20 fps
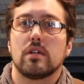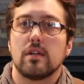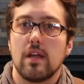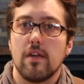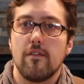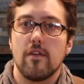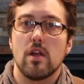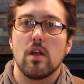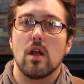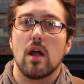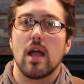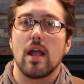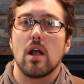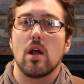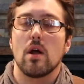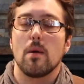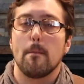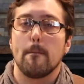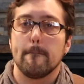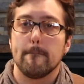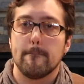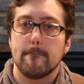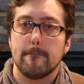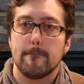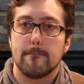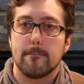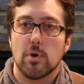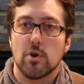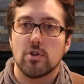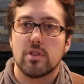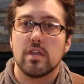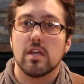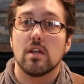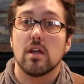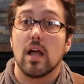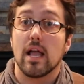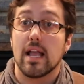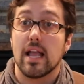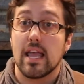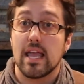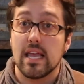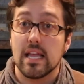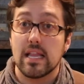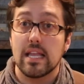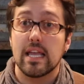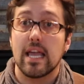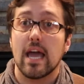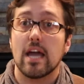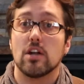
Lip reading: giving like birthing, like healing